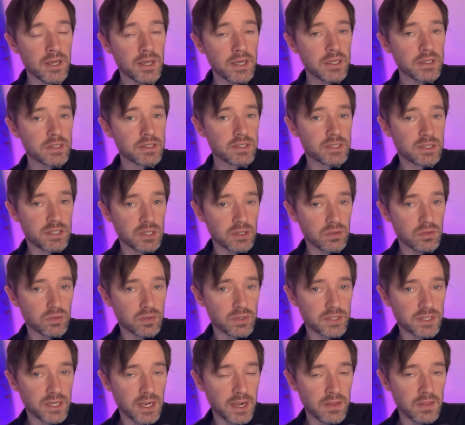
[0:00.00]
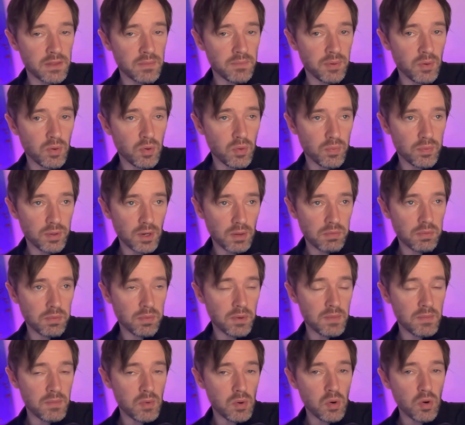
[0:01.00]
still retain the ball, probably
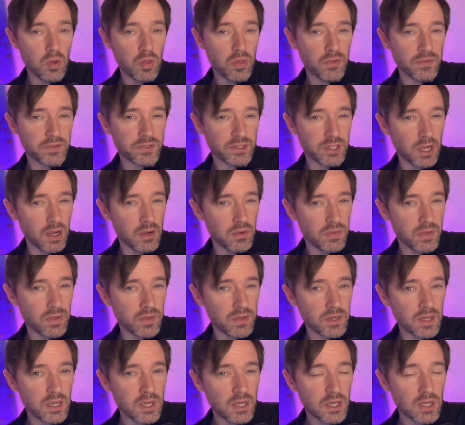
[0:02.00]
more so than